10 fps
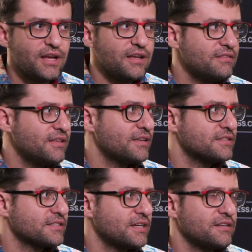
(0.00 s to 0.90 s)
I think
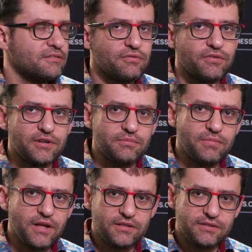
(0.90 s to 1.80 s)
it's kind of a very
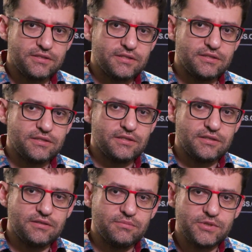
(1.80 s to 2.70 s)
balanced
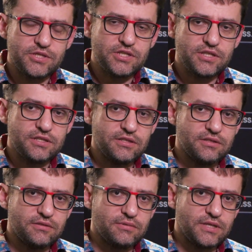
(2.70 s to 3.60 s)
position.
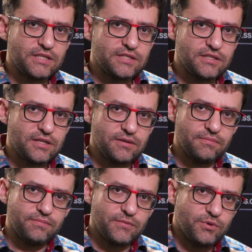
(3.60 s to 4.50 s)
It's,
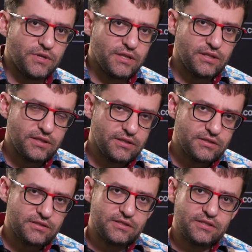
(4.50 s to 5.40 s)
well,
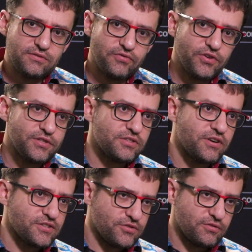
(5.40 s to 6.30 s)
it's a very
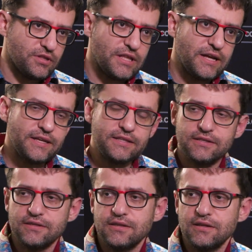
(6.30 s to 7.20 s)
structural line
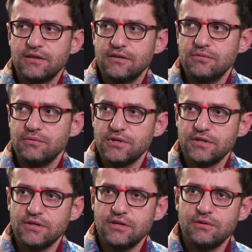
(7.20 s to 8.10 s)

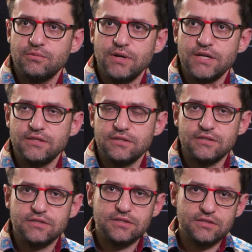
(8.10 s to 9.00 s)
where white
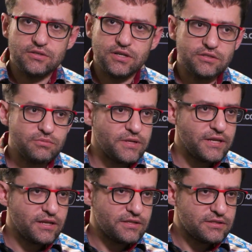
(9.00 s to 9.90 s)
is trying to play
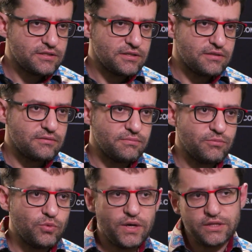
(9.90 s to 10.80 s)
against a
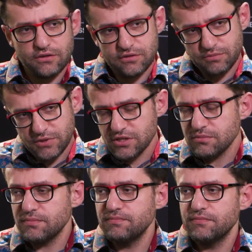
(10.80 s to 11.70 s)
white-colored bishop.